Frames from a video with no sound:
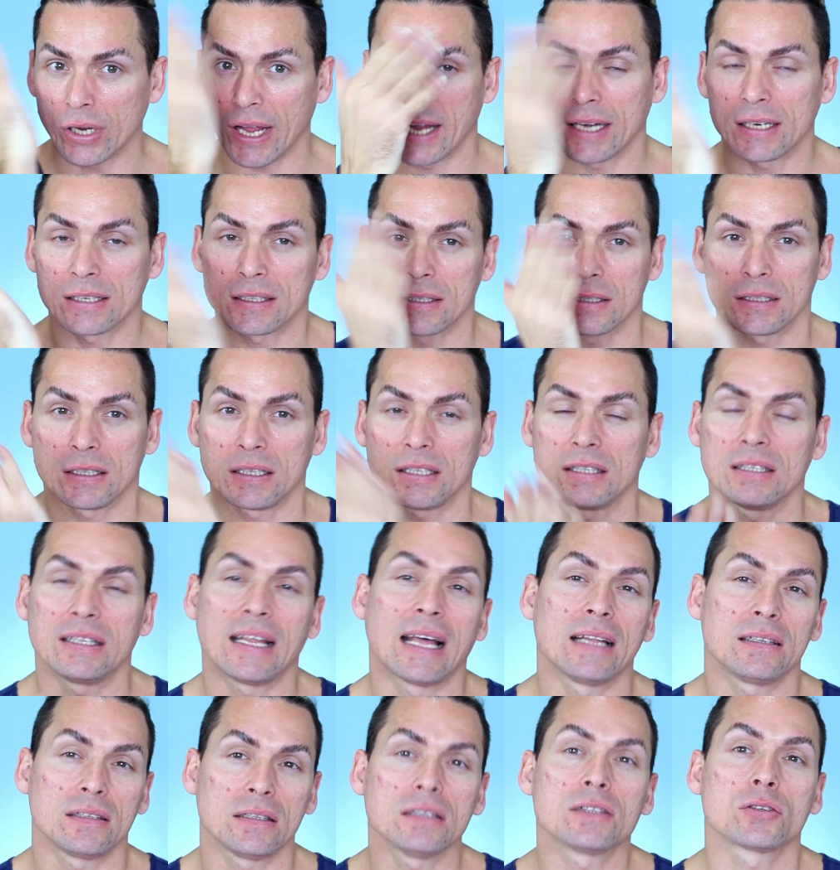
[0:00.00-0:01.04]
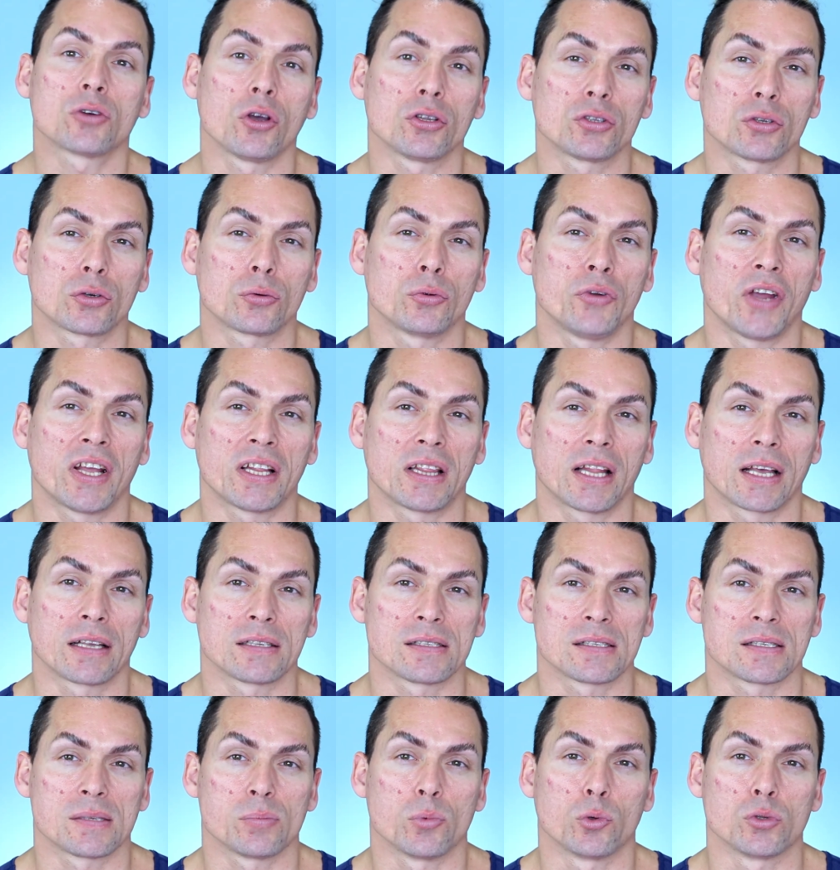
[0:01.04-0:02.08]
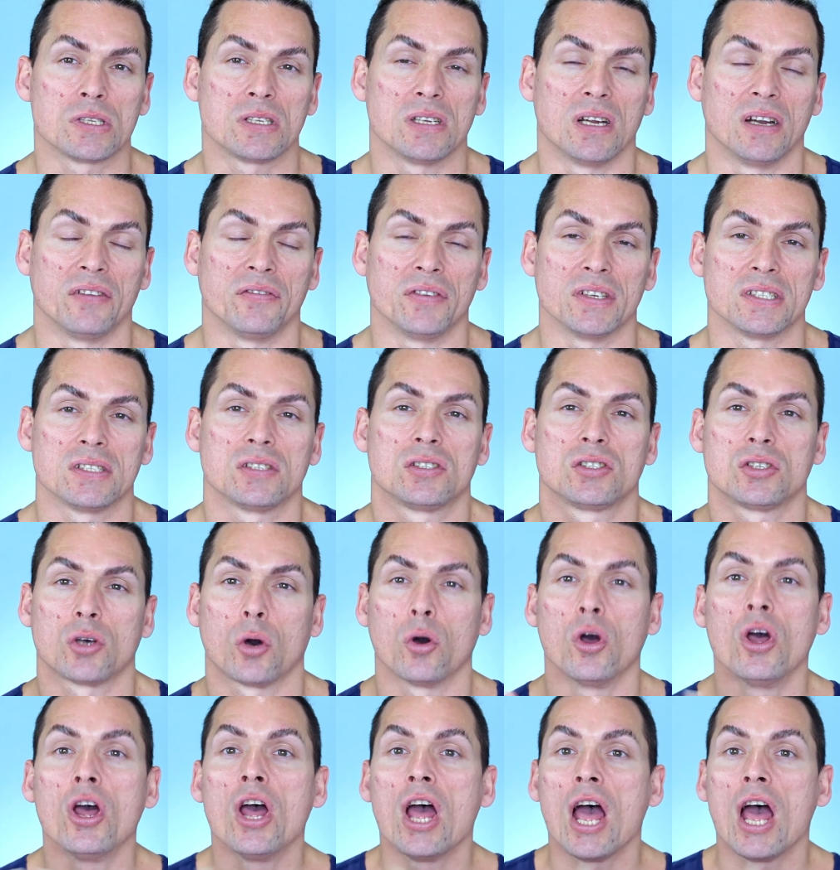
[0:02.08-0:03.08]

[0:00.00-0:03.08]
and that is going to create like smooth surface. So